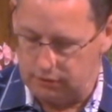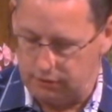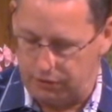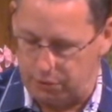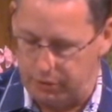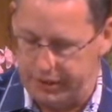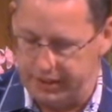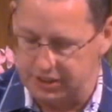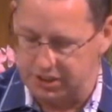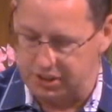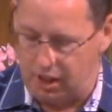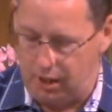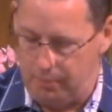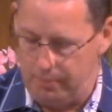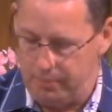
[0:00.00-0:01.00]
Three is
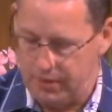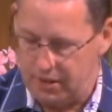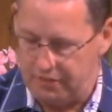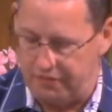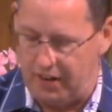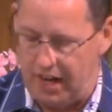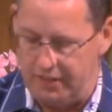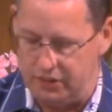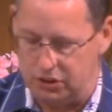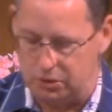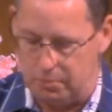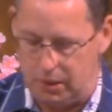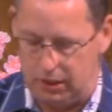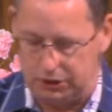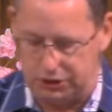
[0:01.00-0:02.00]
some, five is
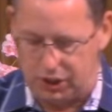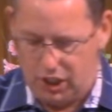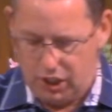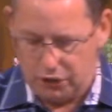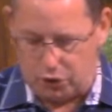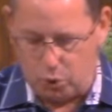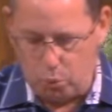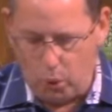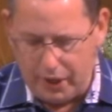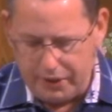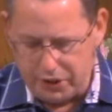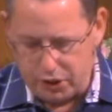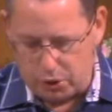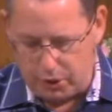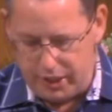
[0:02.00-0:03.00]
much. To what
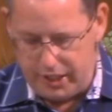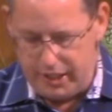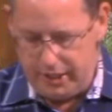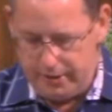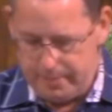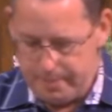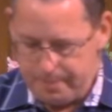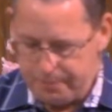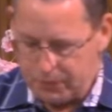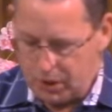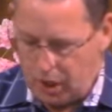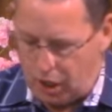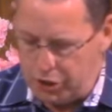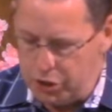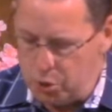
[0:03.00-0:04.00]
degree
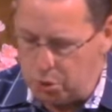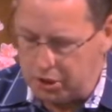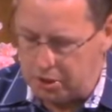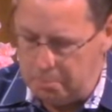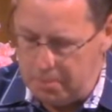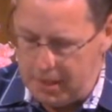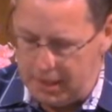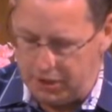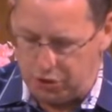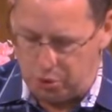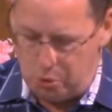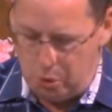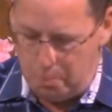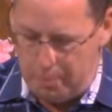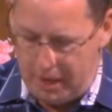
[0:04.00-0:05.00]
are you committed
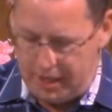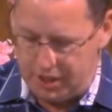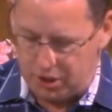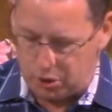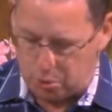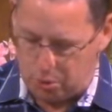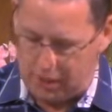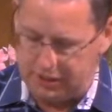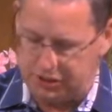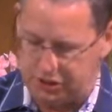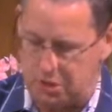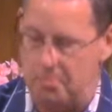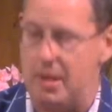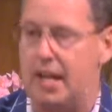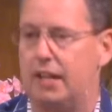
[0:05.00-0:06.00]
to obeying Christ's
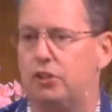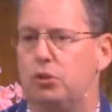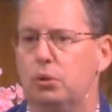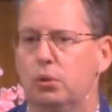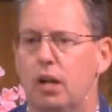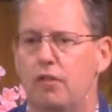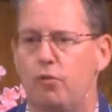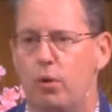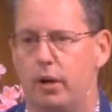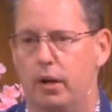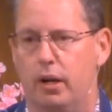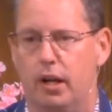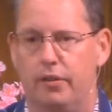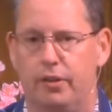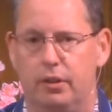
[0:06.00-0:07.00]
command to love one
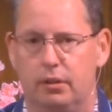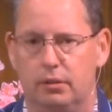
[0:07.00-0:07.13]
another?